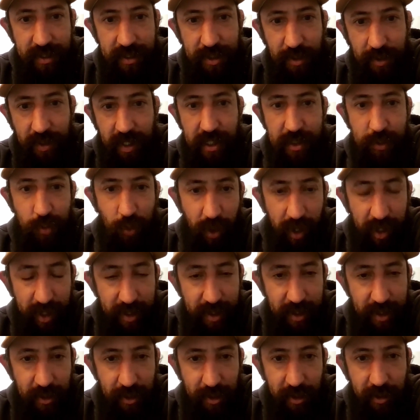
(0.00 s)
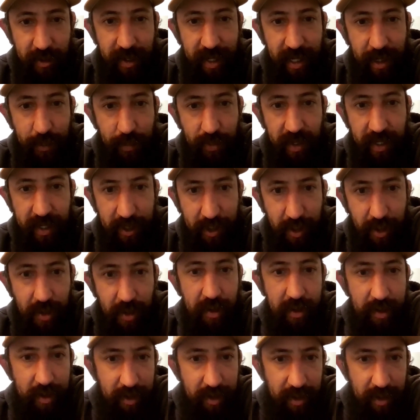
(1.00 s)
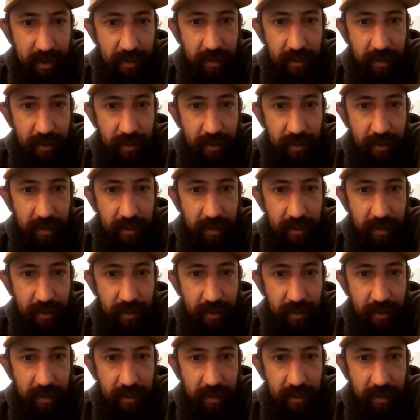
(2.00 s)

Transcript: And so guess what? You learn how to play guard.